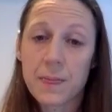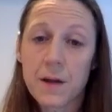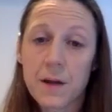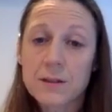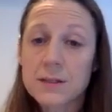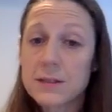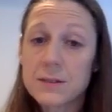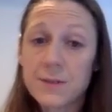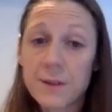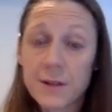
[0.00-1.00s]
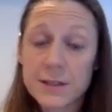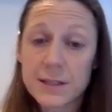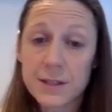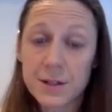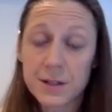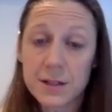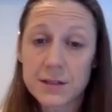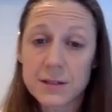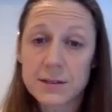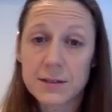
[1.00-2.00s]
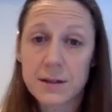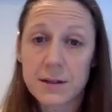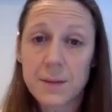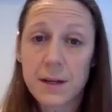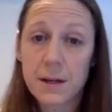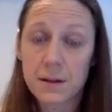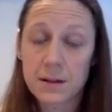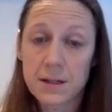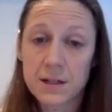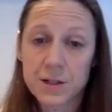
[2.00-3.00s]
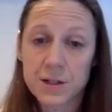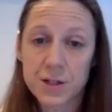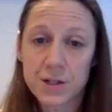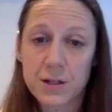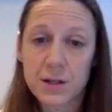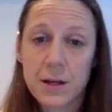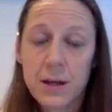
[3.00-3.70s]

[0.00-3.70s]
heart disease is a very serious medical condition.